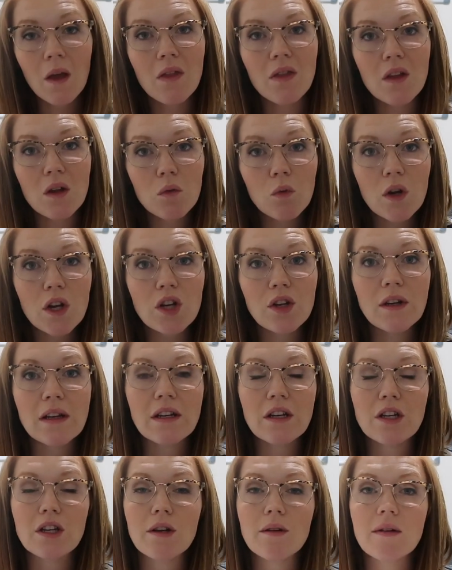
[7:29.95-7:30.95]
then what you need
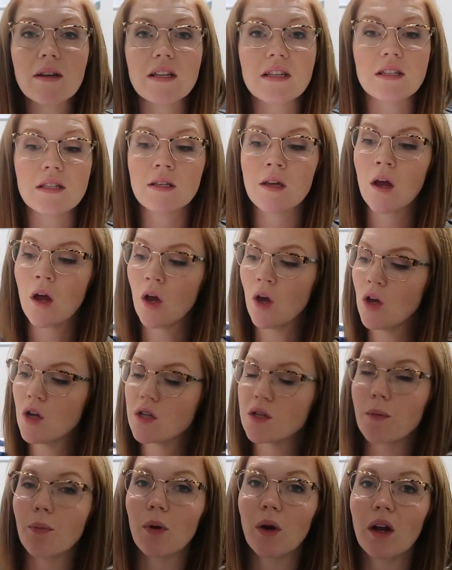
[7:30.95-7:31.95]
to do is
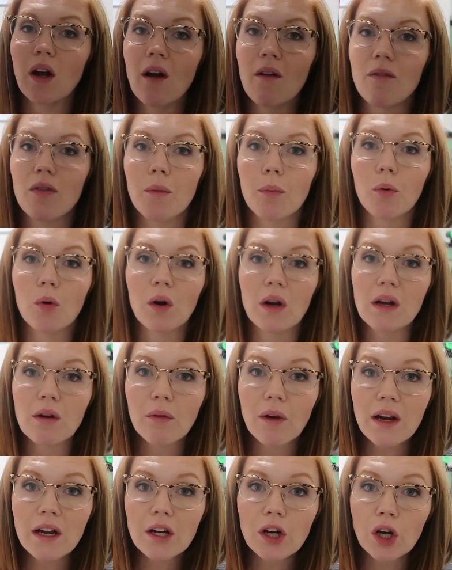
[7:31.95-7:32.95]
to print off the
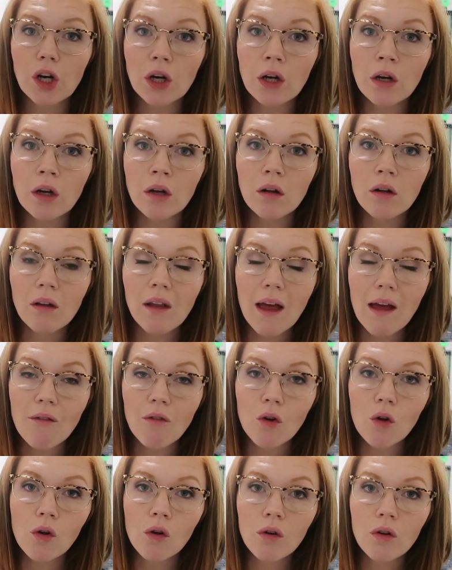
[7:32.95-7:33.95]
pre-reader
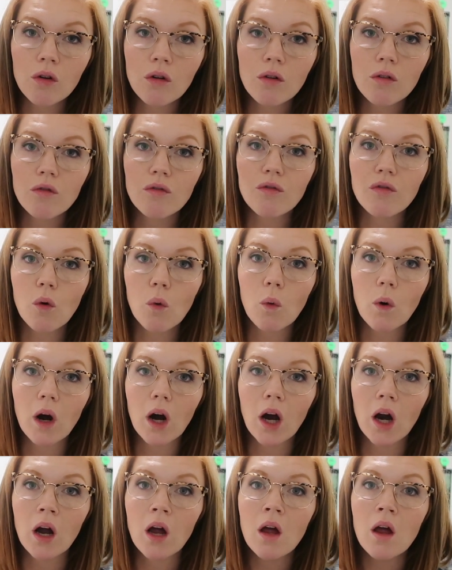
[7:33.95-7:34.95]
level
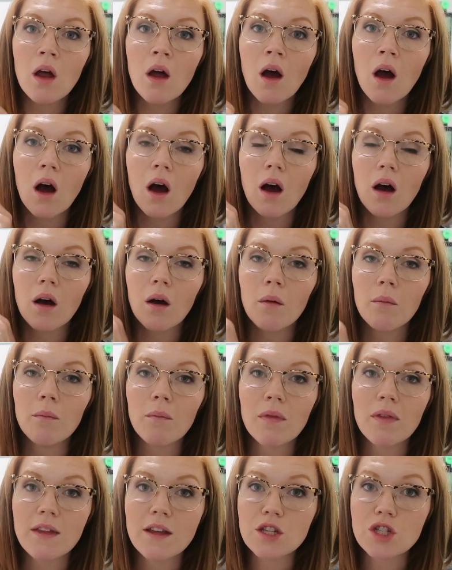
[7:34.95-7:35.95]
for
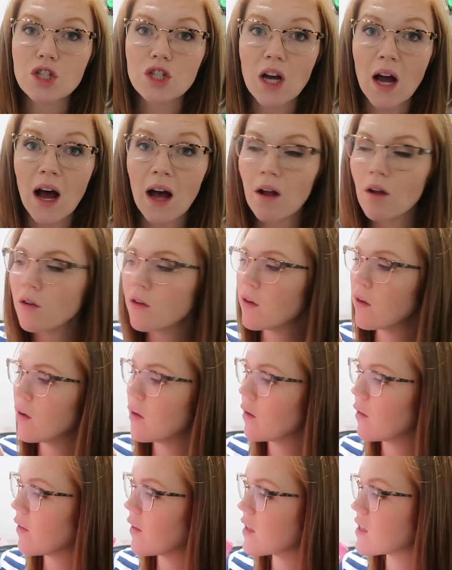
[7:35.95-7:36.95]
this child
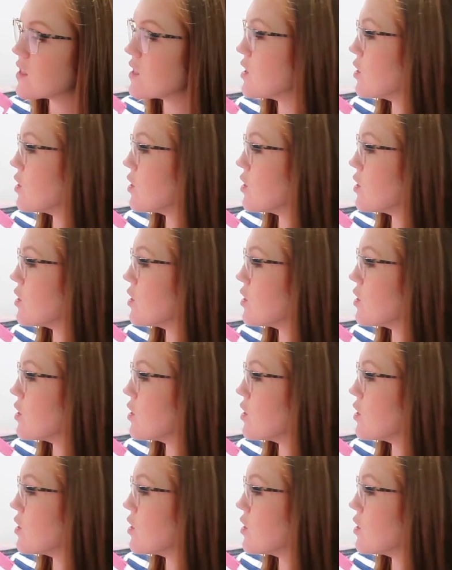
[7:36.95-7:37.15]
that's